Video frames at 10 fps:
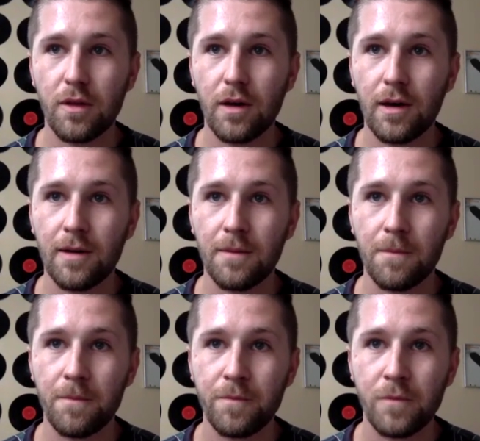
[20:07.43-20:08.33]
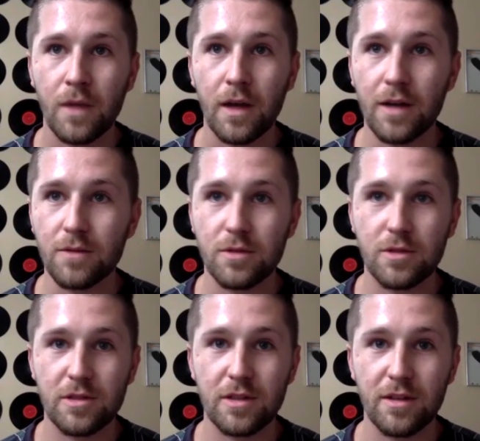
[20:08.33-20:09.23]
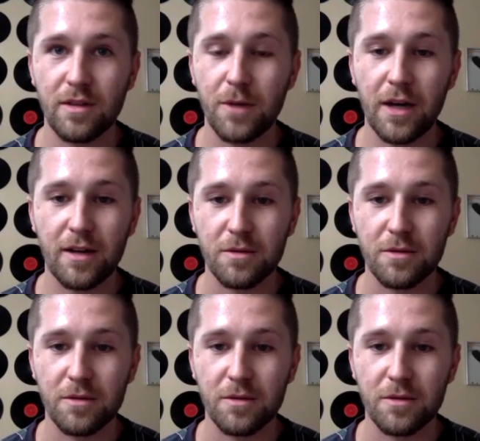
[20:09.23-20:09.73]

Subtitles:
And I was just sitting in the back.